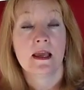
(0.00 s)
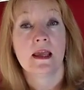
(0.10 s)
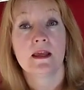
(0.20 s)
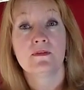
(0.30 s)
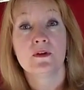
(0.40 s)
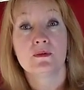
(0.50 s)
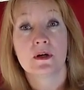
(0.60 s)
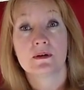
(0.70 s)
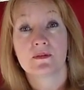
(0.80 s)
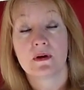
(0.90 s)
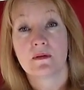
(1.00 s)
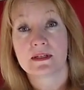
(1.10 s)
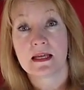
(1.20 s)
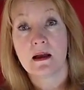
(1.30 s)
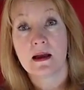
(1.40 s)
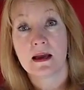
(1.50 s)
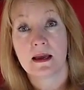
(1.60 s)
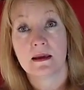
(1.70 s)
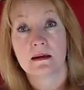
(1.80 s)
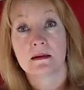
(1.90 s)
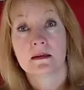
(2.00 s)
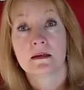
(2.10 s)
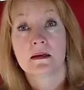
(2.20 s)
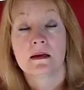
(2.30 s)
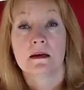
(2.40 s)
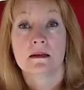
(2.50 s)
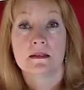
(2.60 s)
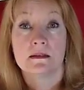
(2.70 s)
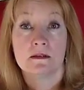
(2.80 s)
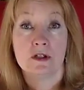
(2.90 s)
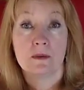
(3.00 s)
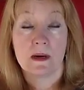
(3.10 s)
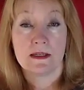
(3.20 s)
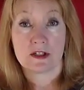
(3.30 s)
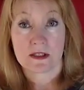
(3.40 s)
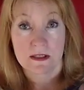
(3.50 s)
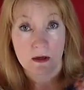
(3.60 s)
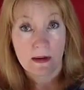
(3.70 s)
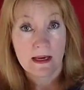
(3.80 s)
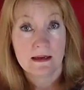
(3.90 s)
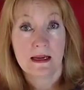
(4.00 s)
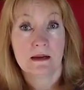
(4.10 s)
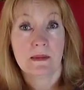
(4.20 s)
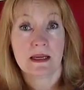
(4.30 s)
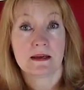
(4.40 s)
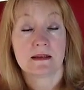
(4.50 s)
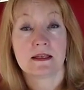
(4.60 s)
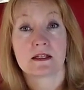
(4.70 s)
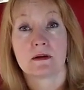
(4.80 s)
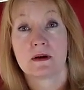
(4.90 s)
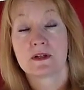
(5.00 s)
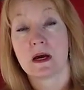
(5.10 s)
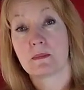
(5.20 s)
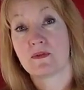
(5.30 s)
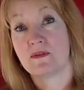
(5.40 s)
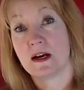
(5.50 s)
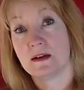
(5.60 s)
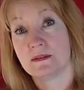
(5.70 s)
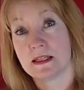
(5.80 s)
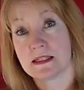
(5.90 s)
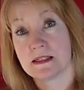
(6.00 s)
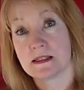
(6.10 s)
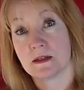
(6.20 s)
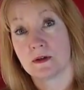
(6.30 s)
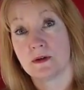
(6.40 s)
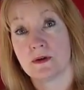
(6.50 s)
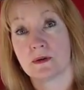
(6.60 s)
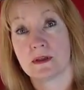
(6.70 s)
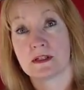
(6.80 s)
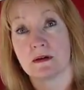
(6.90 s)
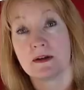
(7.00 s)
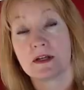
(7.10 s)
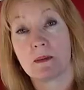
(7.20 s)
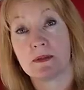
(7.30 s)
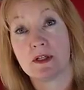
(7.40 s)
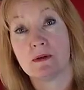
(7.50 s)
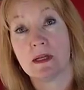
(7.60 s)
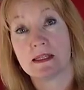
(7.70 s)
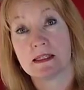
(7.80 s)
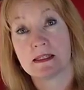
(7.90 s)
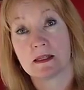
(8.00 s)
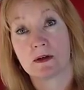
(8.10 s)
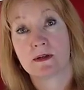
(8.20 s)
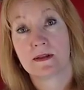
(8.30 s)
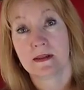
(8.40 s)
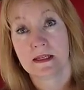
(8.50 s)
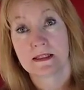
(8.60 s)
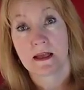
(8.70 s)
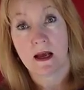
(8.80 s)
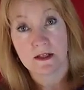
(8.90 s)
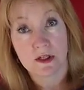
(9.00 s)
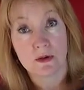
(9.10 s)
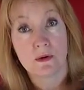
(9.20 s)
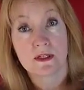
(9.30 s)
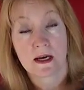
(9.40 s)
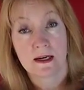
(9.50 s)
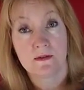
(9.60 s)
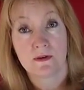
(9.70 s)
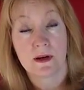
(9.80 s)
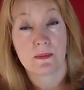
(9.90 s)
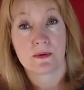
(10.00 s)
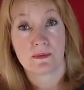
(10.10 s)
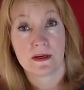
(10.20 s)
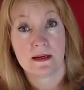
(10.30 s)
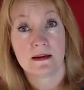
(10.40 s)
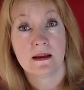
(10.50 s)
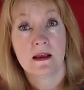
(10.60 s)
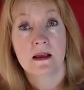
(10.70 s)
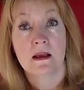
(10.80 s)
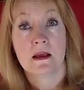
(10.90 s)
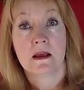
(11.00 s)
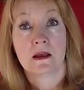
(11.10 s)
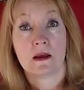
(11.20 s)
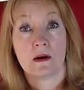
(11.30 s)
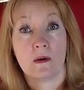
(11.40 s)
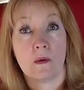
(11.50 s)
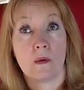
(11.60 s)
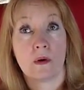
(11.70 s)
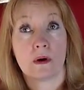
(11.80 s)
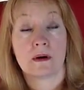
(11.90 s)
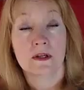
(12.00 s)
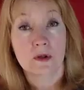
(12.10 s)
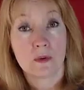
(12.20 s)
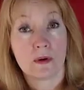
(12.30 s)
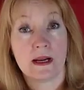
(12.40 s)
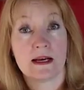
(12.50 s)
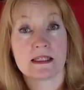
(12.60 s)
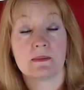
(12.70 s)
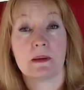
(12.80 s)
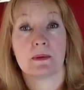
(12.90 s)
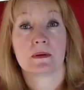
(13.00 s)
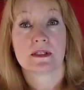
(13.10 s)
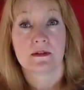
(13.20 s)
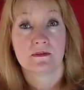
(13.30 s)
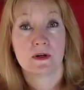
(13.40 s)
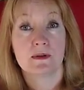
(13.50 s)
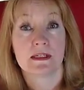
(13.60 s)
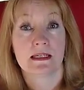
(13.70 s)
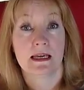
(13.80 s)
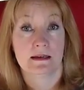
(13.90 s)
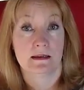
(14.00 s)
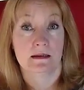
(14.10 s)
If you have a tie, you might just go ahead and make it, these are our top 5 lessons learned, or these are our top 2 lessons learned, and these 2 tied for number 3. Or you could ask people to vote again